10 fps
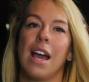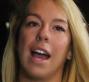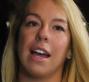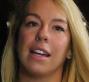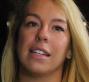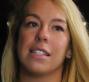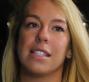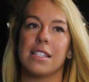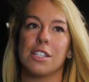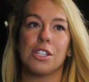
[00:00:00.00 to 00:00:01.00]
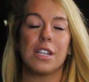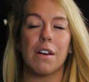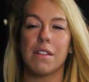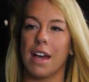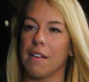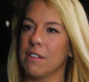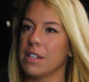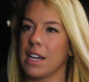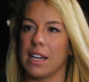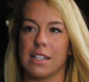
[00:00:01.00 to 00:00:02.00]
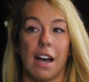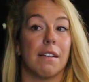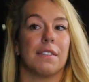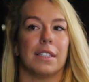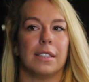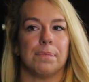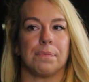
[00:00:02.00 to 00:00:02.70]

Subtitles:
and just tell the everyday diver